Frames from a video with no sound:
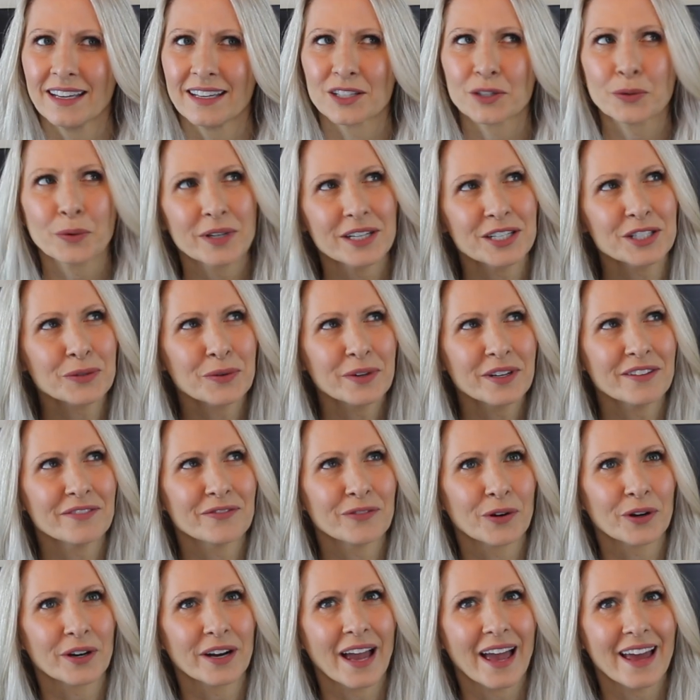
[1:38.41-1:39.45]

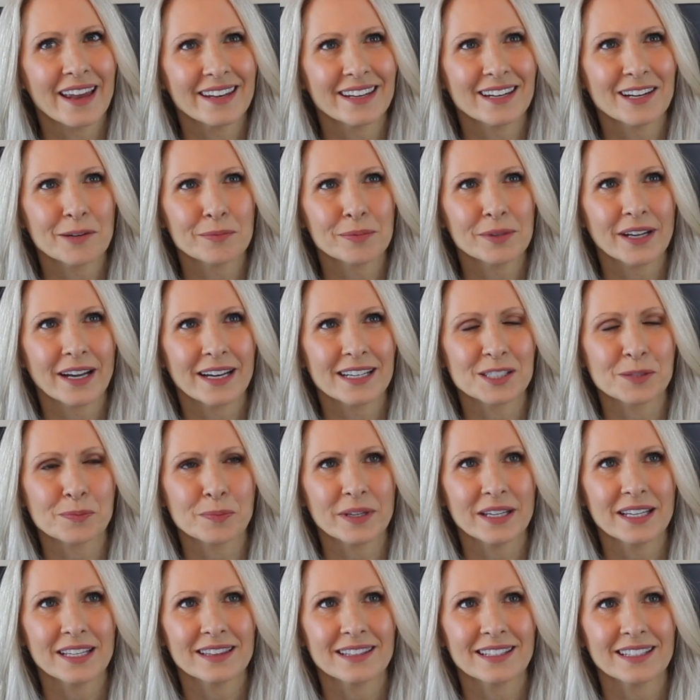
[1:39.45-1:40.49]
2024 ended up, you guys,
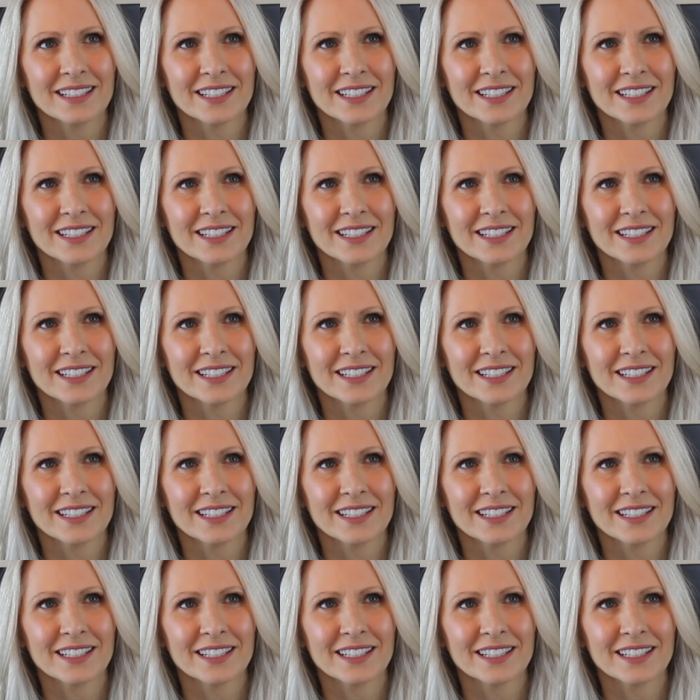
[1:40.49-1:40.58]
being the